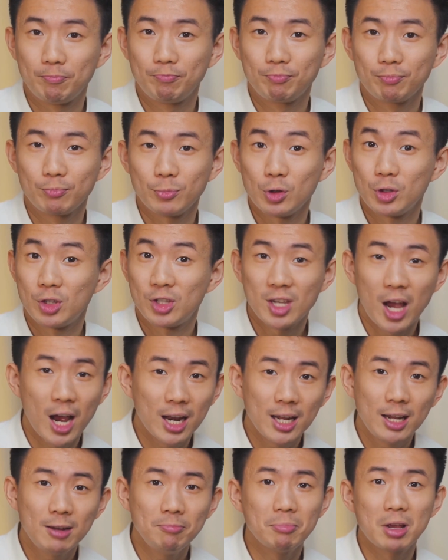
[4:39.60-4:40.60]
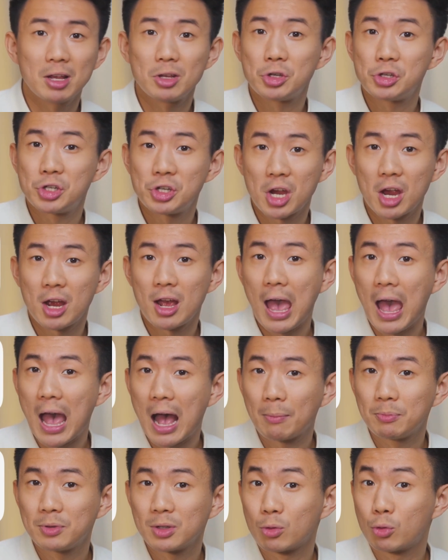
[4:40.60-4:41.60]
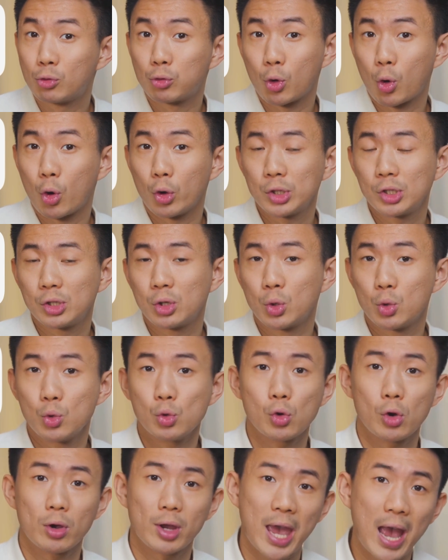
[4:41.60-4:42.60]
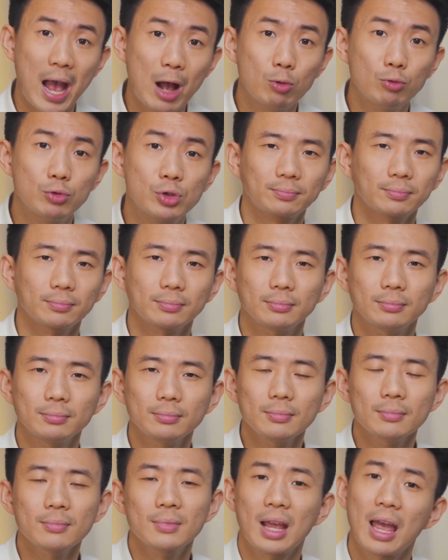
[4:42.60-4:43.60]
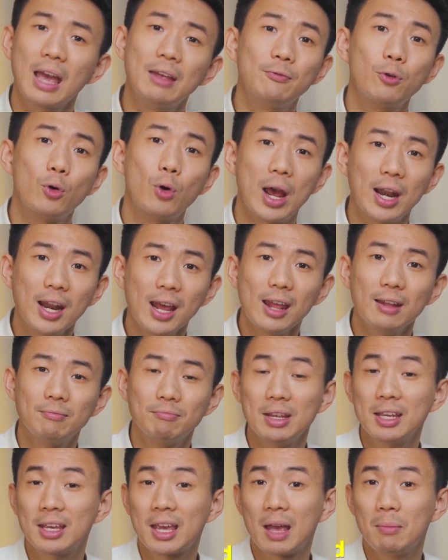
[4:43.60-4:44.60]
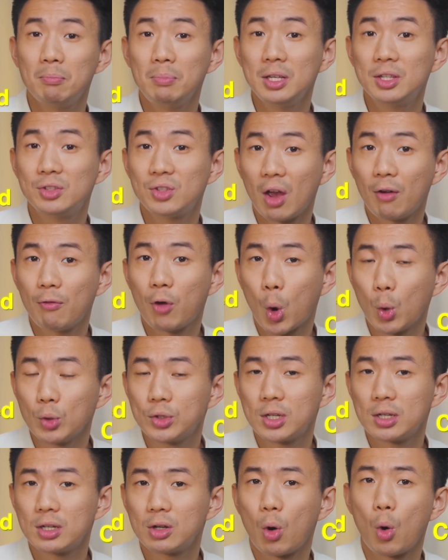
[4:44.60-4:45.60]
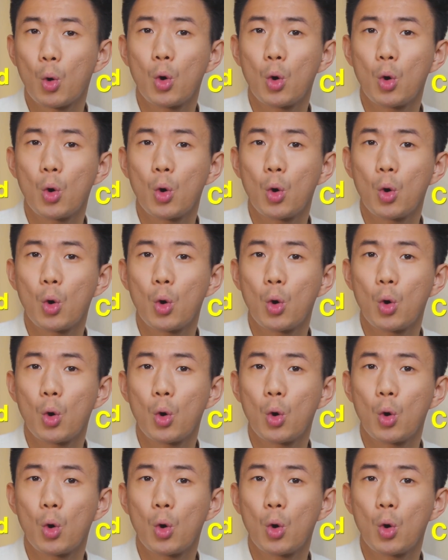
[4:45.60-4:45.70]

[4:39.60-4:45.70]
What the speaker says: You sign in and share apps across Google accounts. And for n8n, it can be self-hosted or